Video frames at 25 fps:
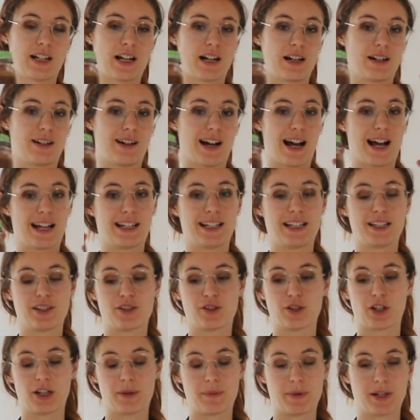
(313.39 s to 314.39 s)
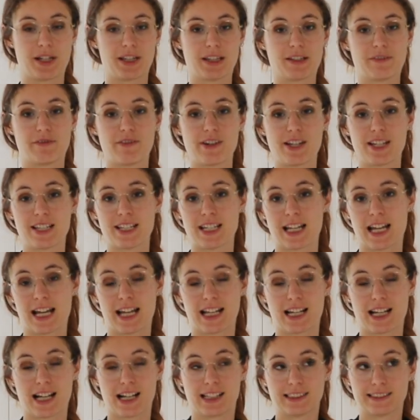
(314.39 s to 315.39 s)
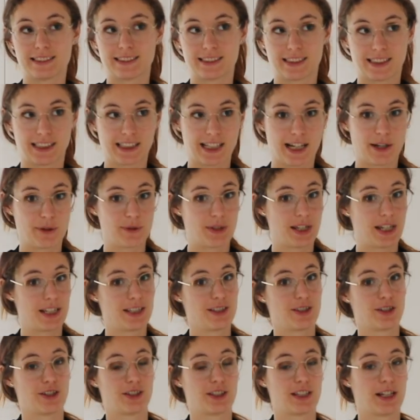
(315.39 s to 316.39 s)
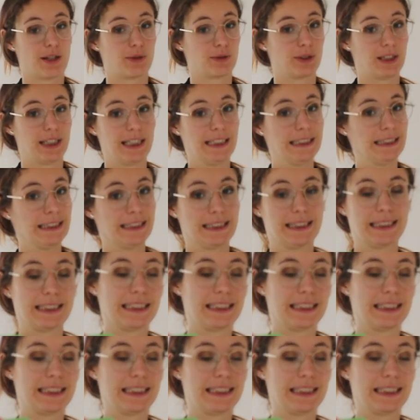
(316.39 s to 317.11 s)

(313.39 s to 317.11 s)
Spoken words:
I need to leave it in the fridge and I'll see how they turned out later.